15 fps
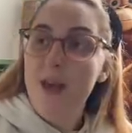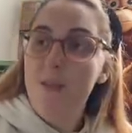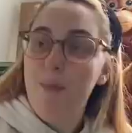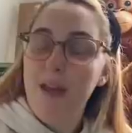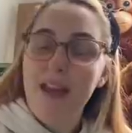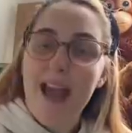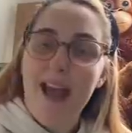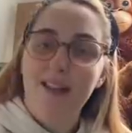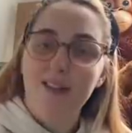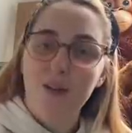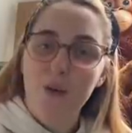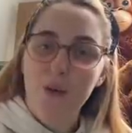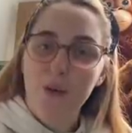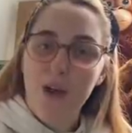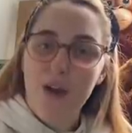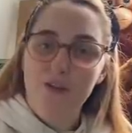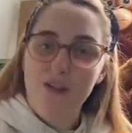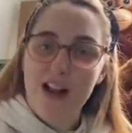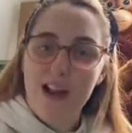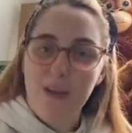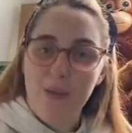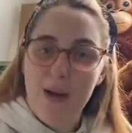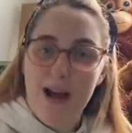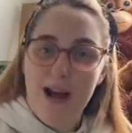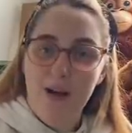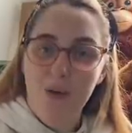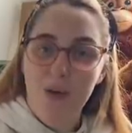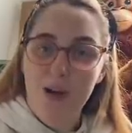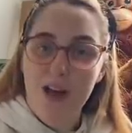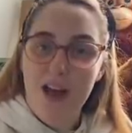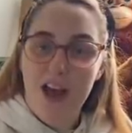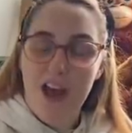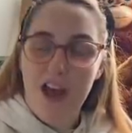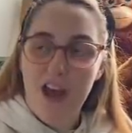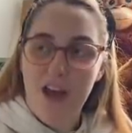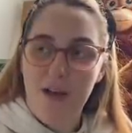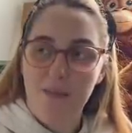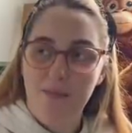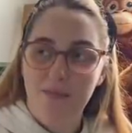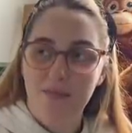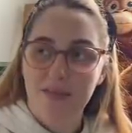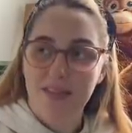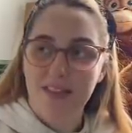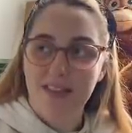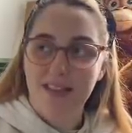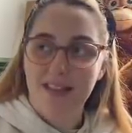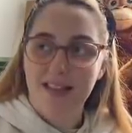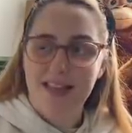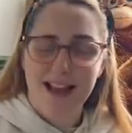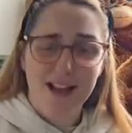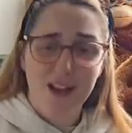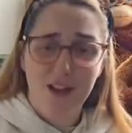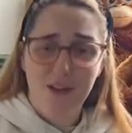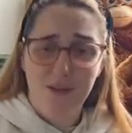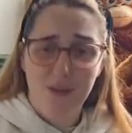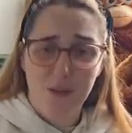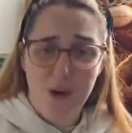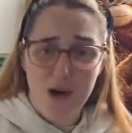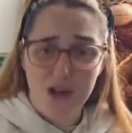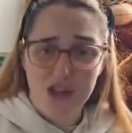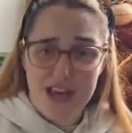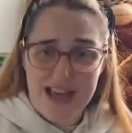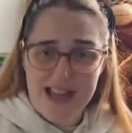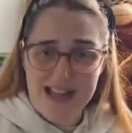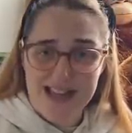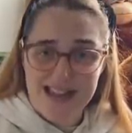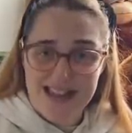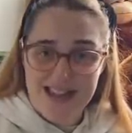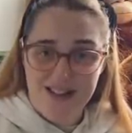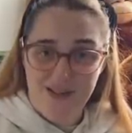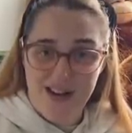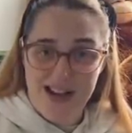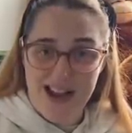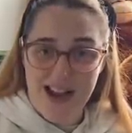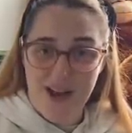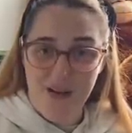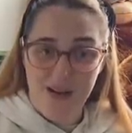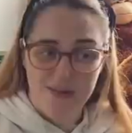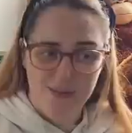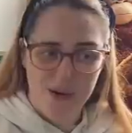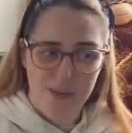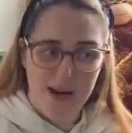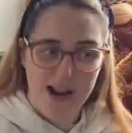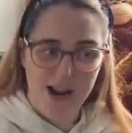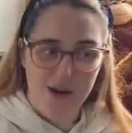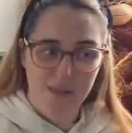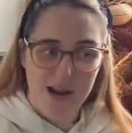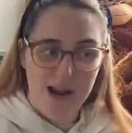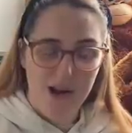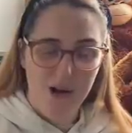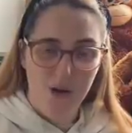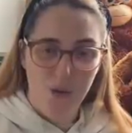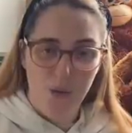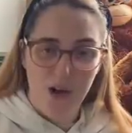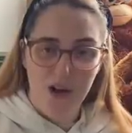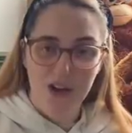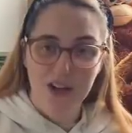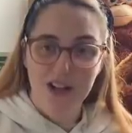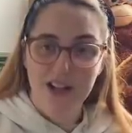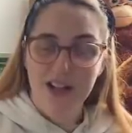But yeah, it's all going really well. Thank you for watching this video. It's probably going to be a long one.